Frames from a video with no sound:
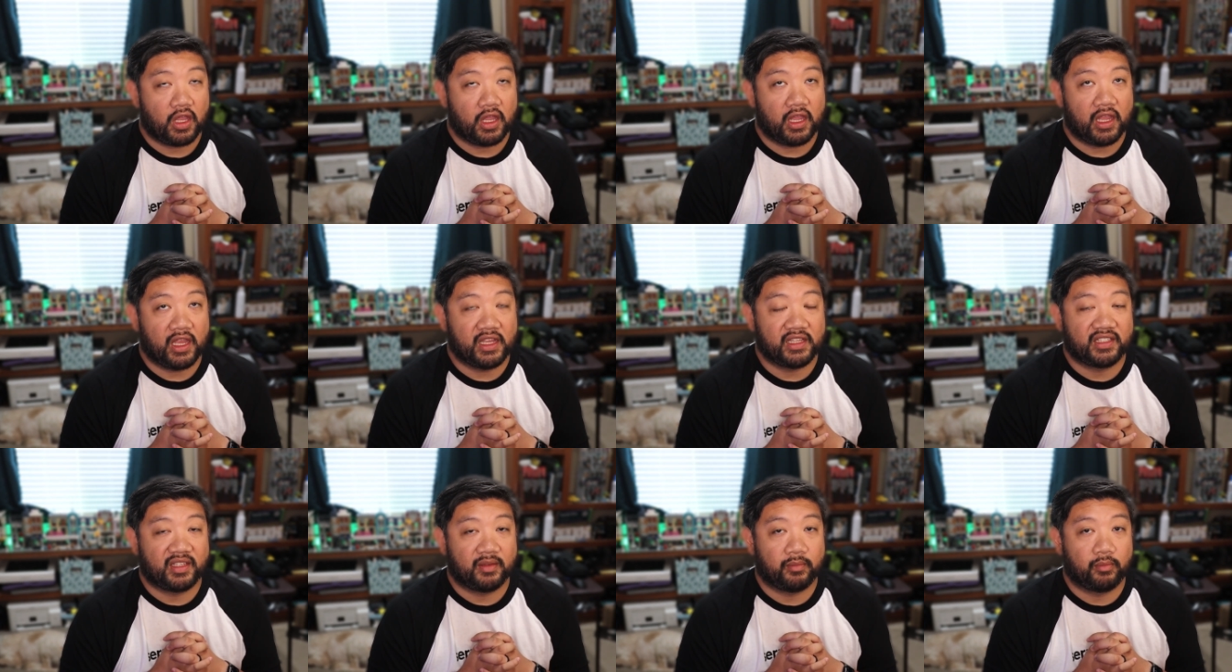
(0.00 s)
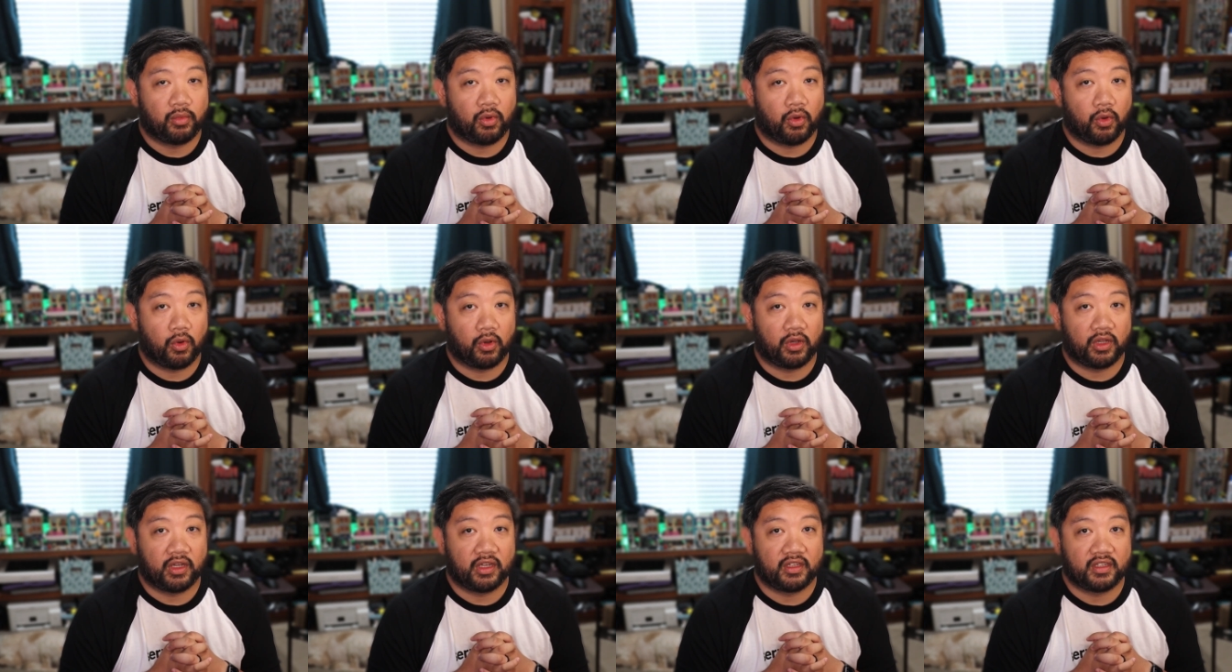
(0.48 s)
it's
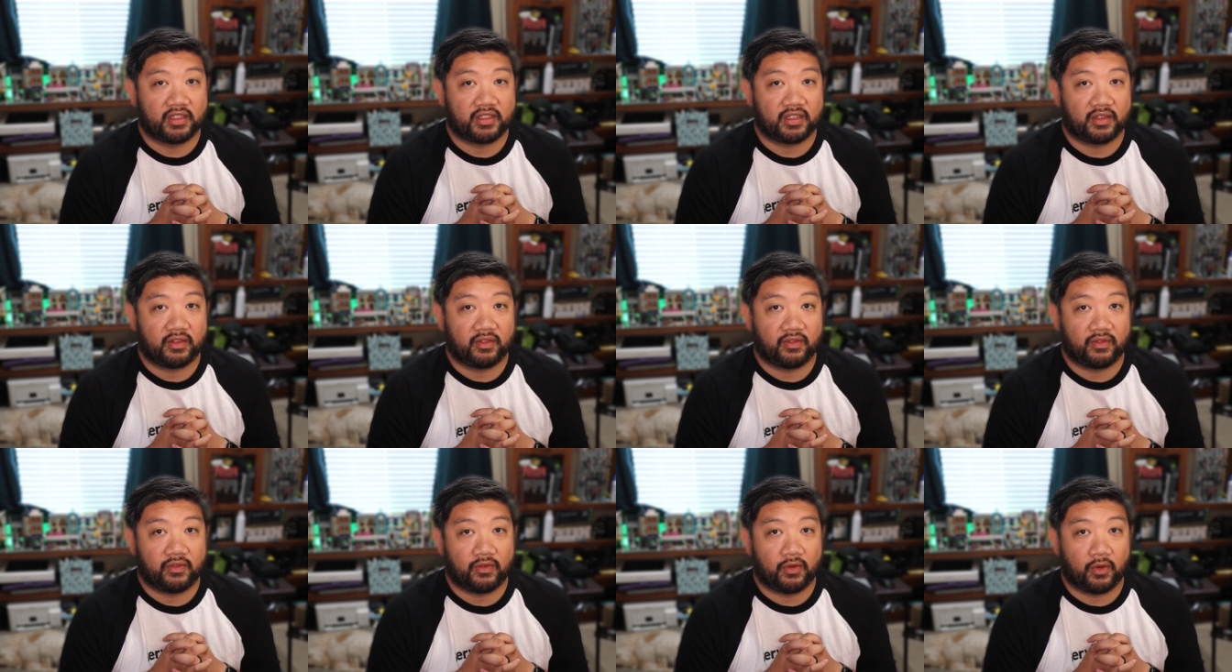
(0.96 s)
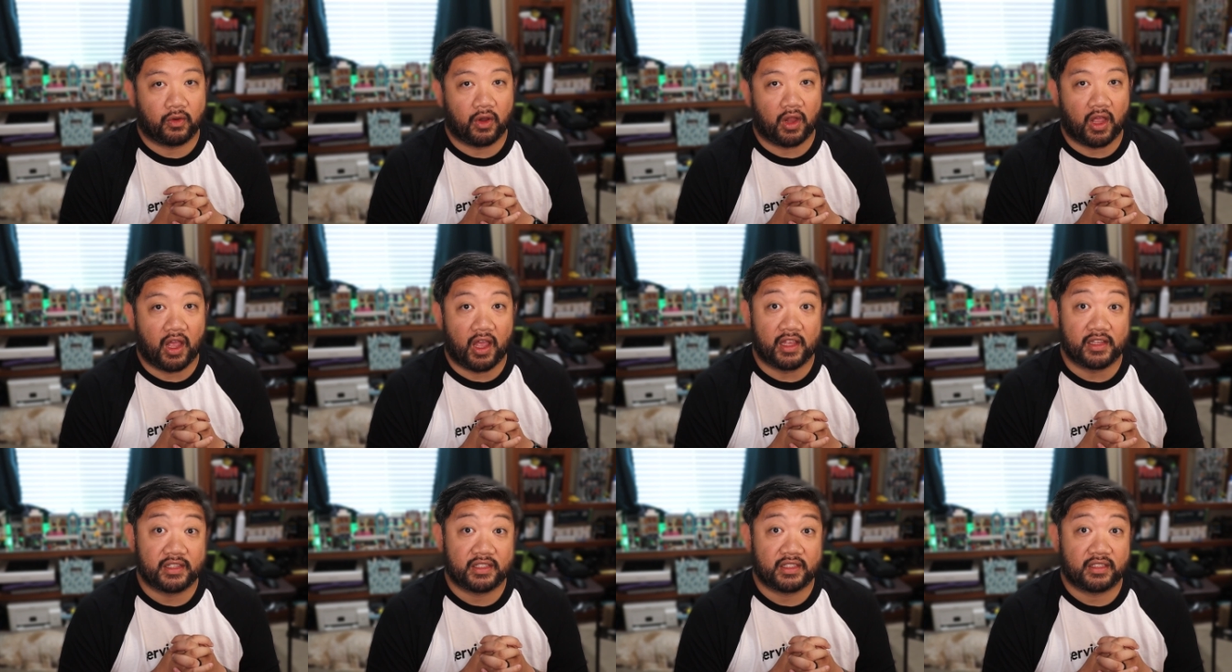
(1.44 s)
important for
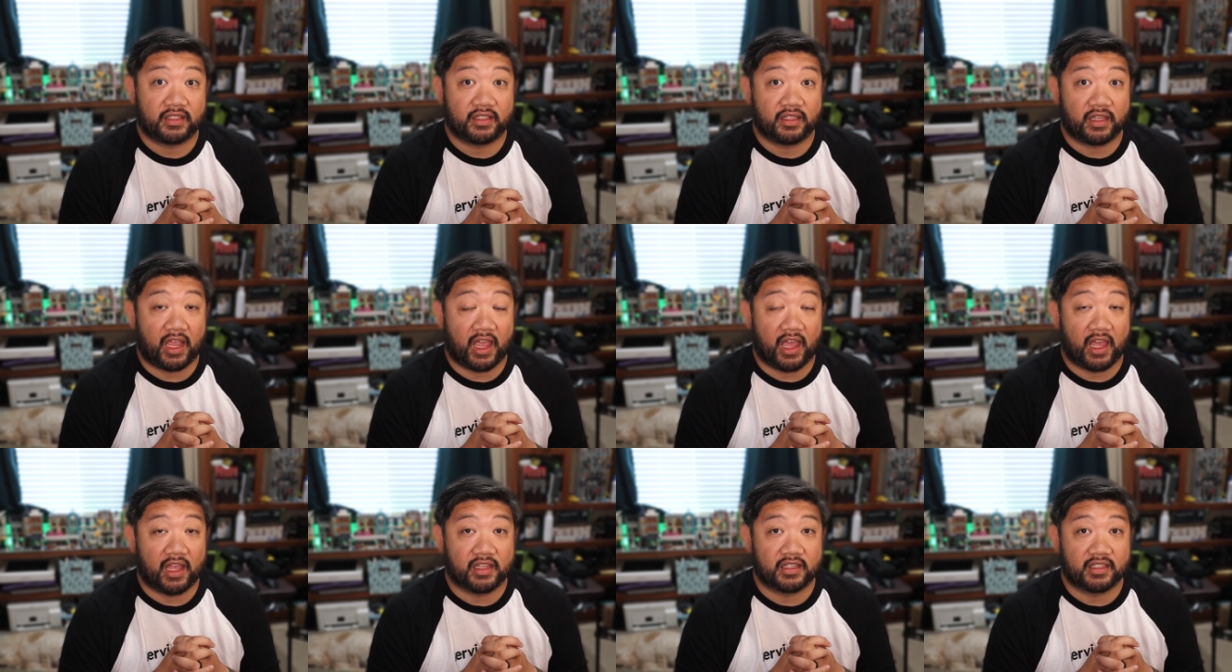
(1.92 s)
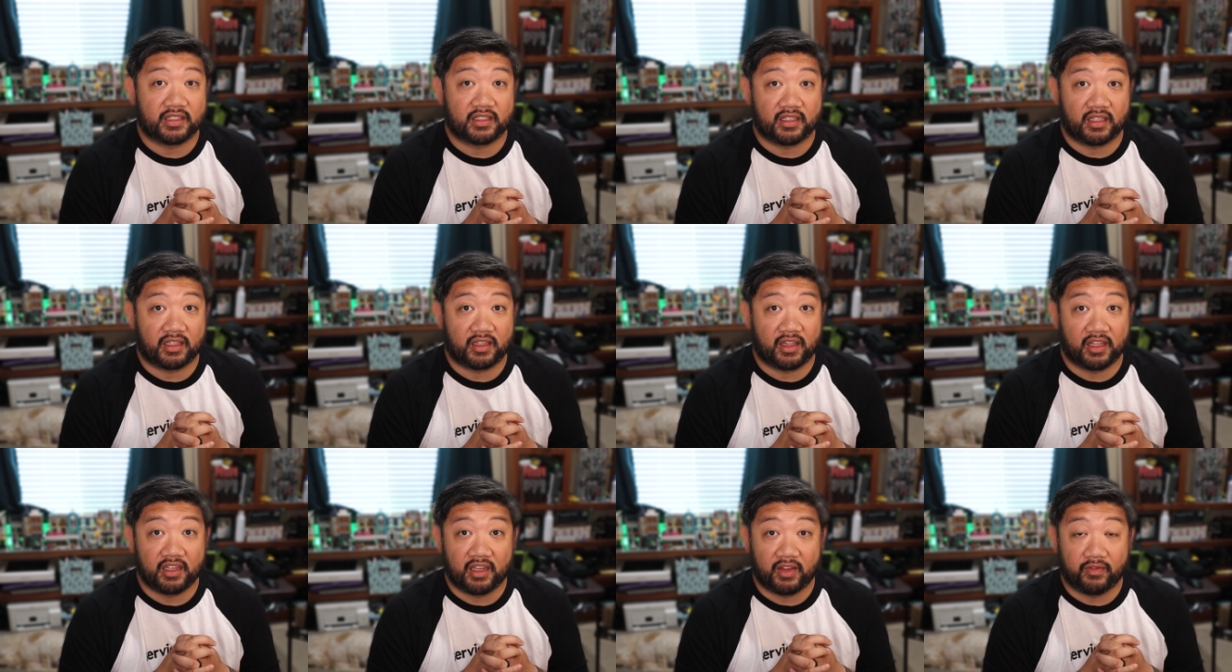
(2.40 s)
us as
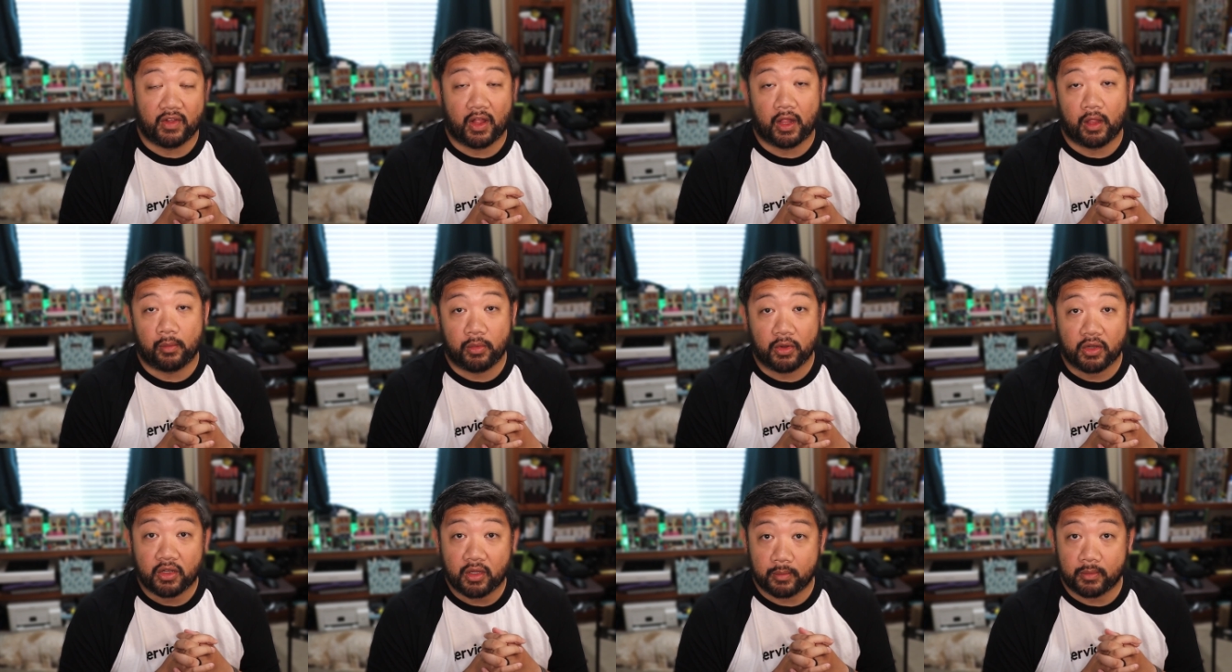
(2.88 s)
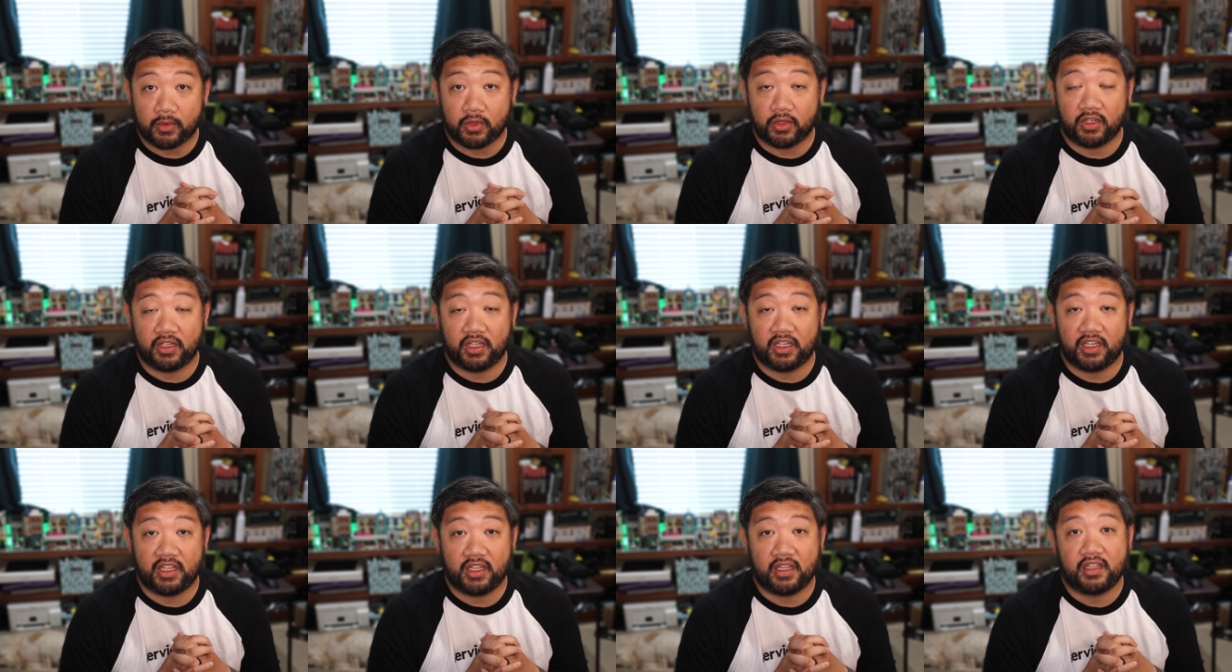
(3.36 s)
the developer
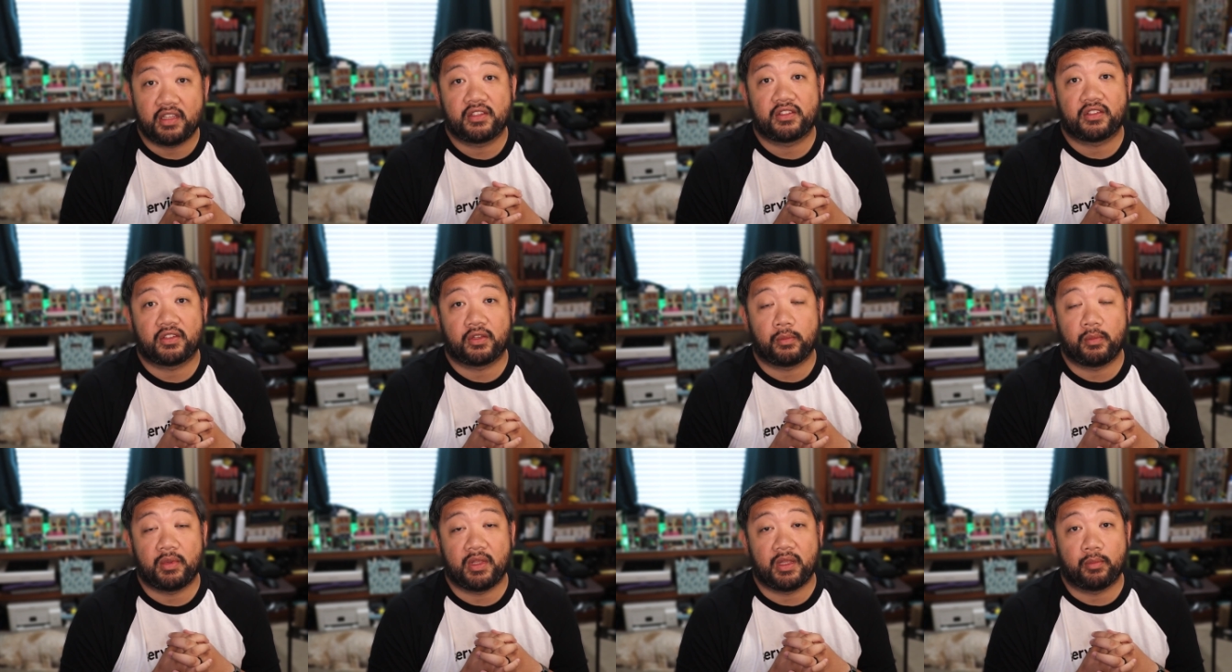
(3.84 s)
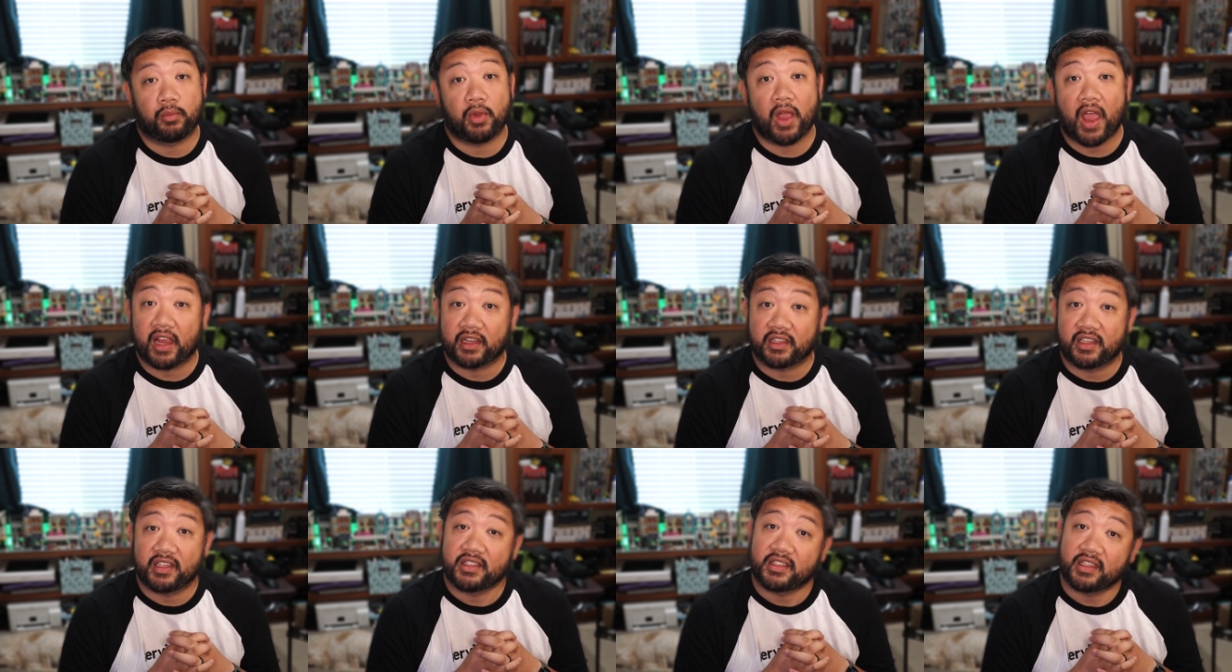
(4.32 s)
community to be
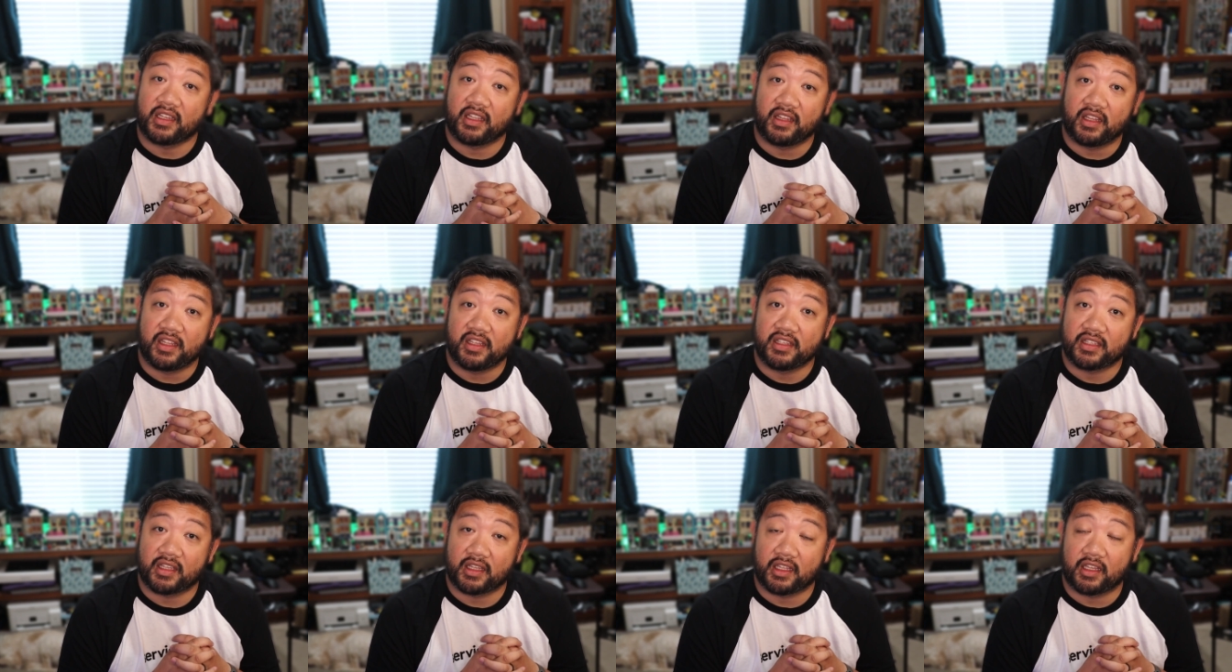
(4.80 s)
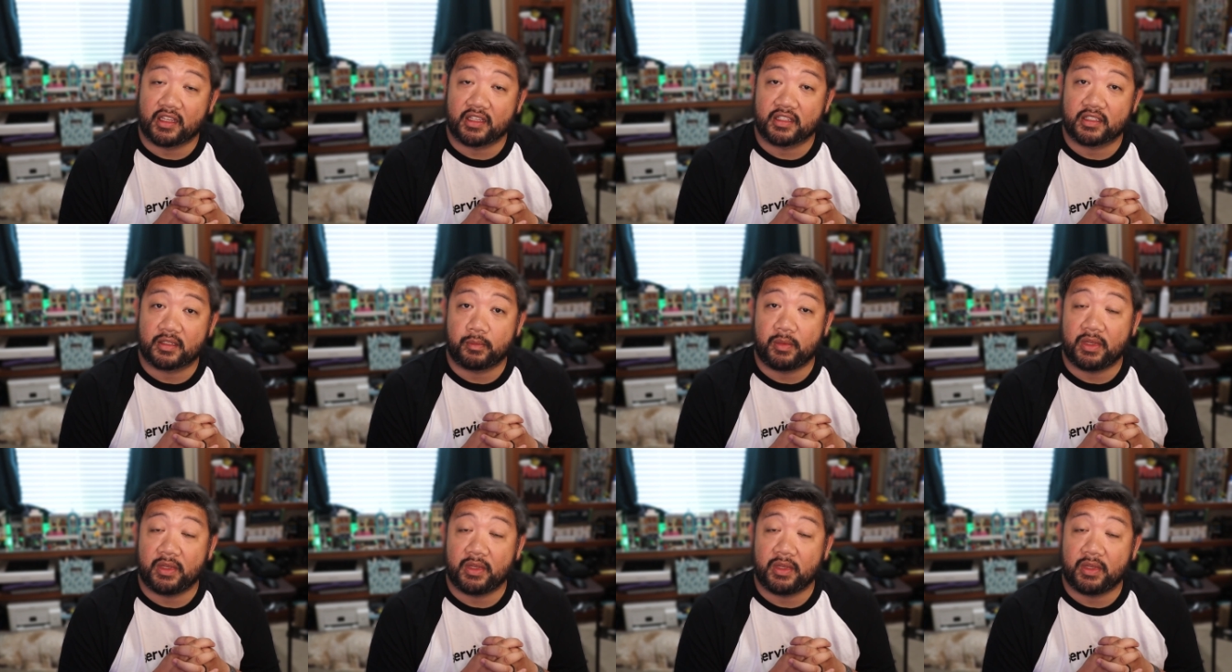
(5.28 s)
practicing these things,